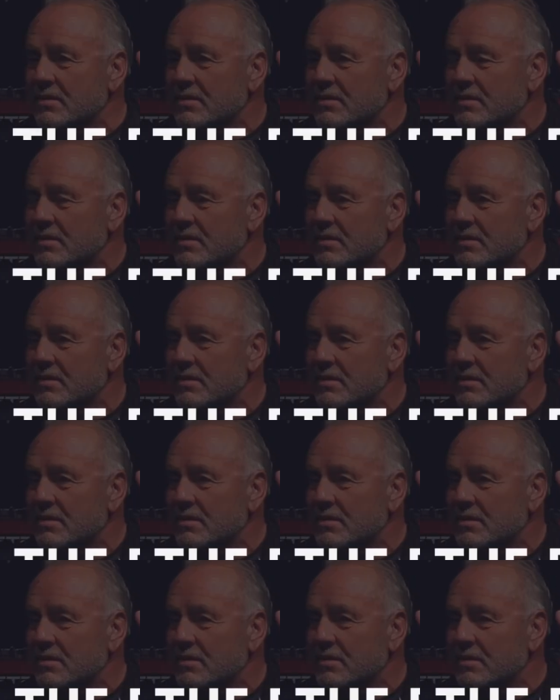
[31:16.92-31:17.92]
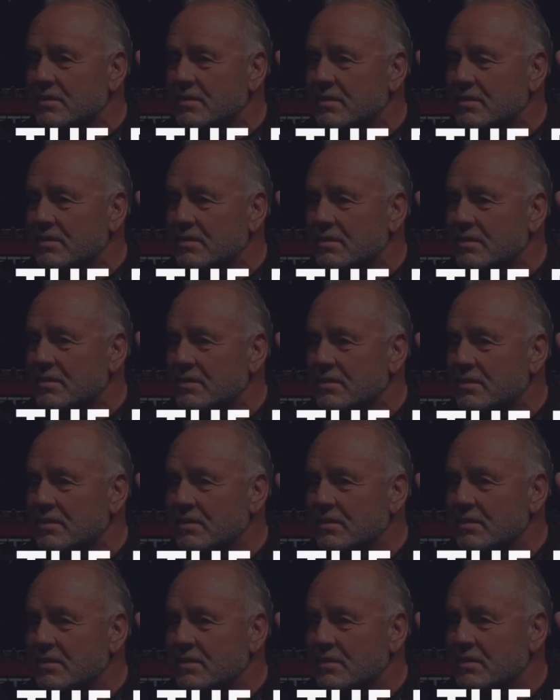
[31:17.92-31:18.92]

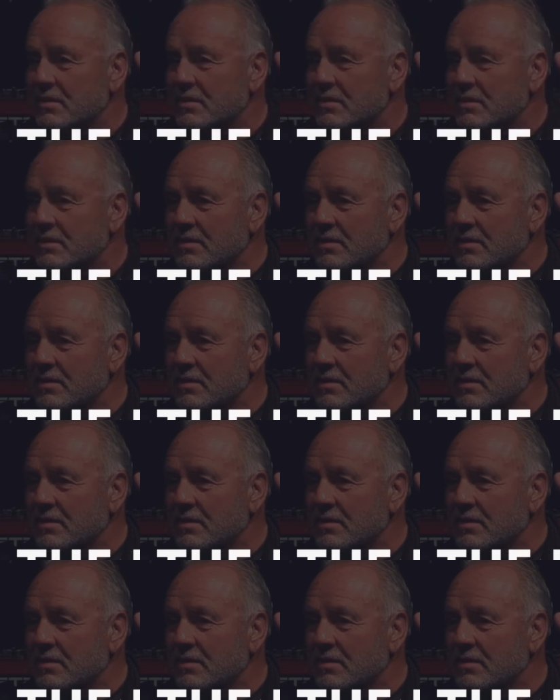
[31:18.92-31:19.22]
(no one is talking)